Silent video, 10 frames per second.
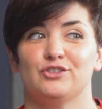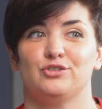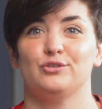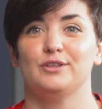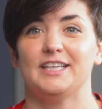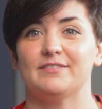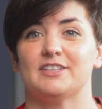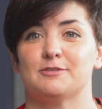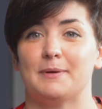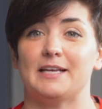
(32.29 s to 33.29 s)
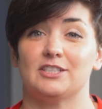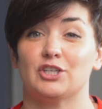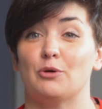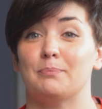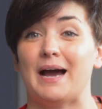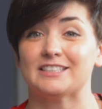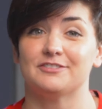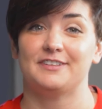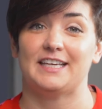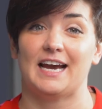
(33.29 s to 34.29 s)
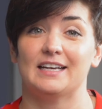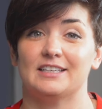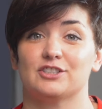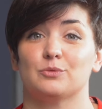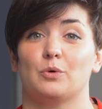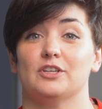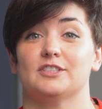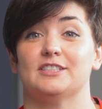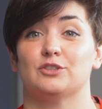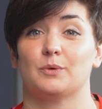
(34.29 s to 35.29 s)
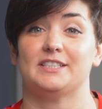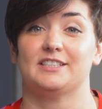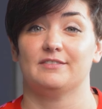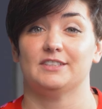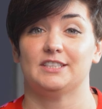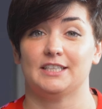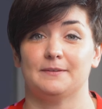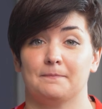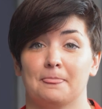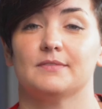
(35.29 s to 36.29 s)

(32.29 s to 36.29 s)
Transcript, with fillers: to leave the space and go back to fiat as there was in 2017.